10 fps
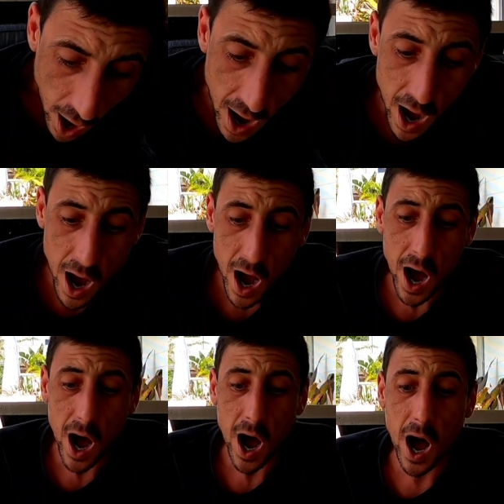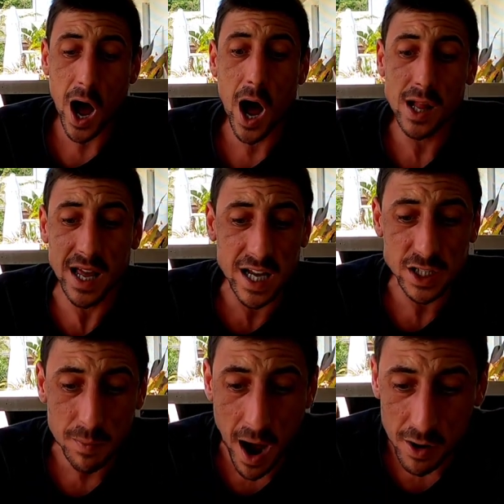Holy
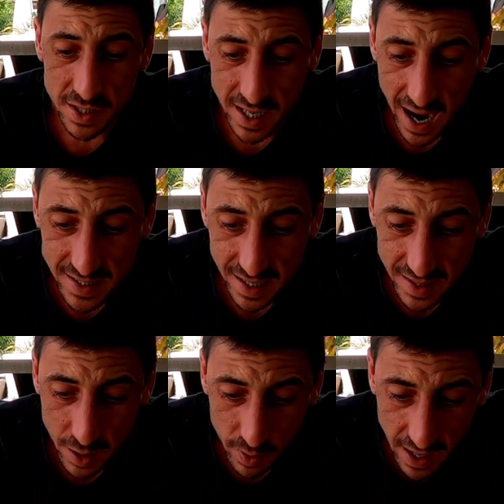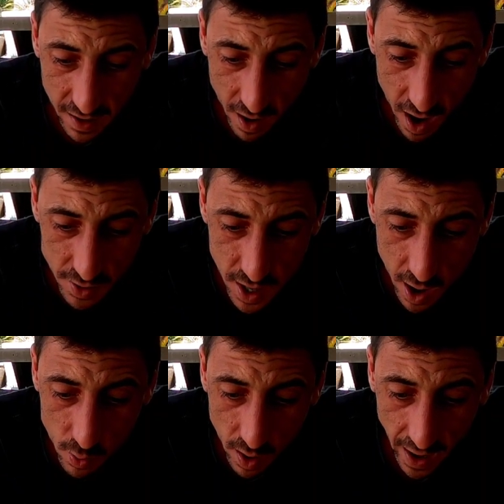smokes, guys. I think we got a
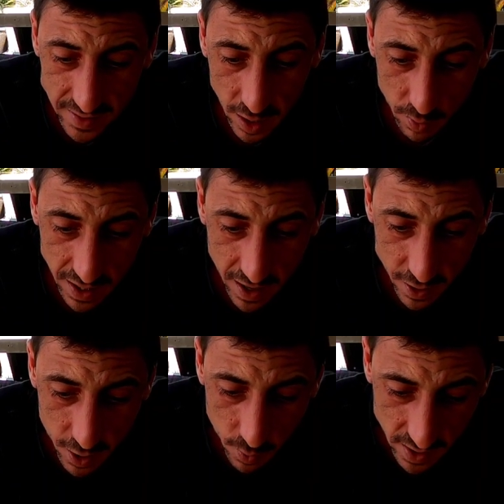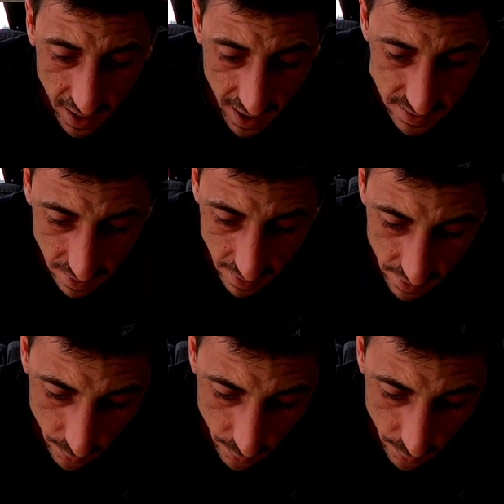hondo. I think we got a good one, guys.